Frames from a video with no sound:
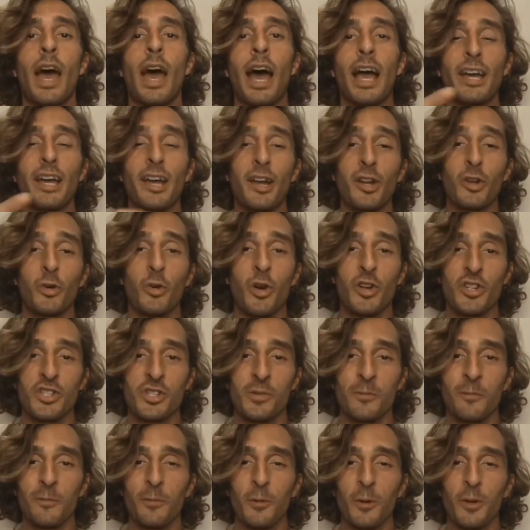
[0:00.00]
I got a
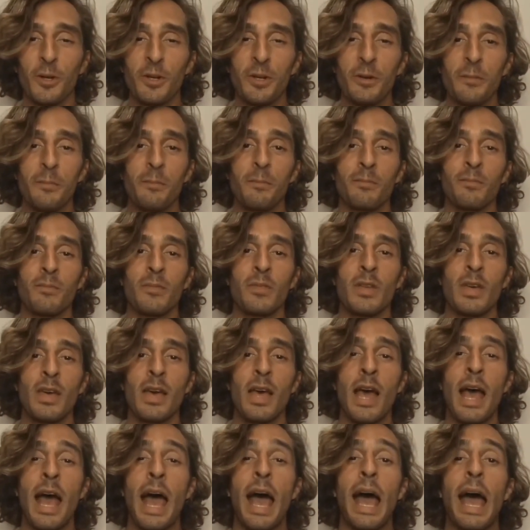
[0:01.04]
question for you.
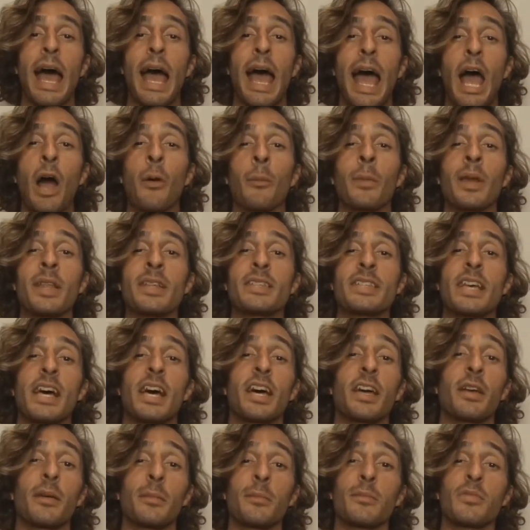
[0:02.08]
How many
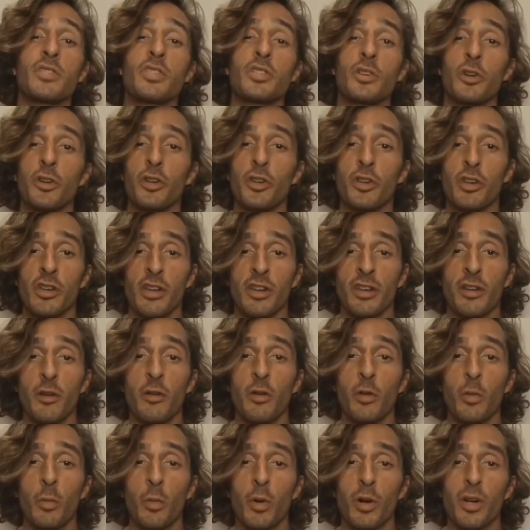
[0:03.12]
times look at this random
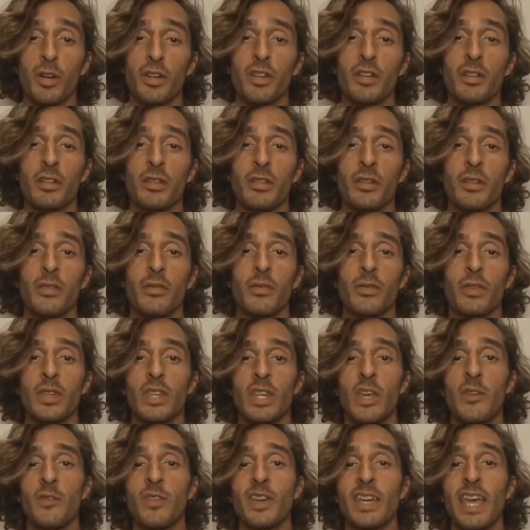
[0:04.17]
chair
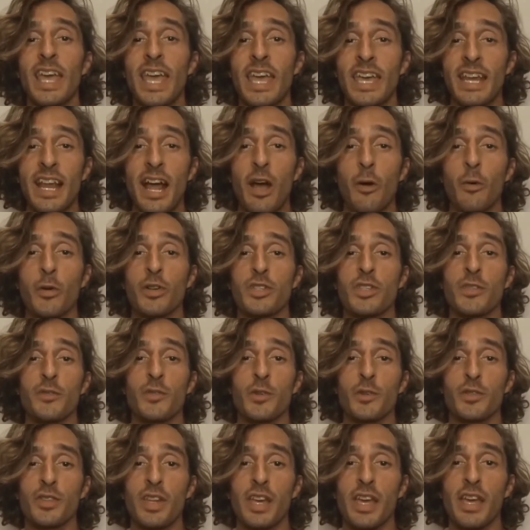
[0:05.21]
inside, giving 8 hours of
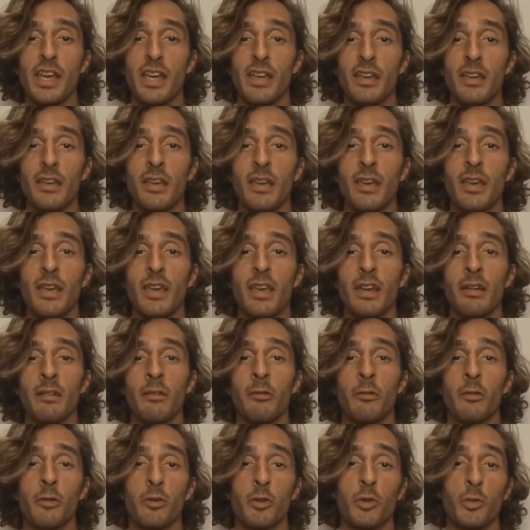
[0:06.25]
your day in
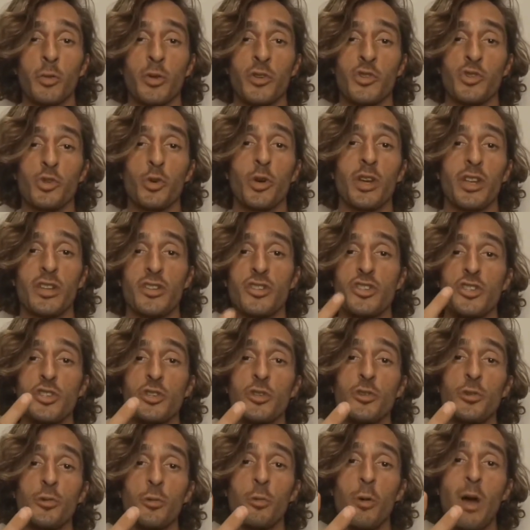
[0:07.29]
order to enjoy
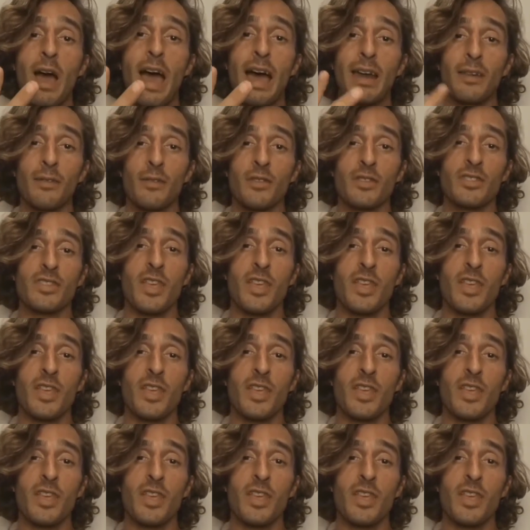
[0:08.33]
2 out of the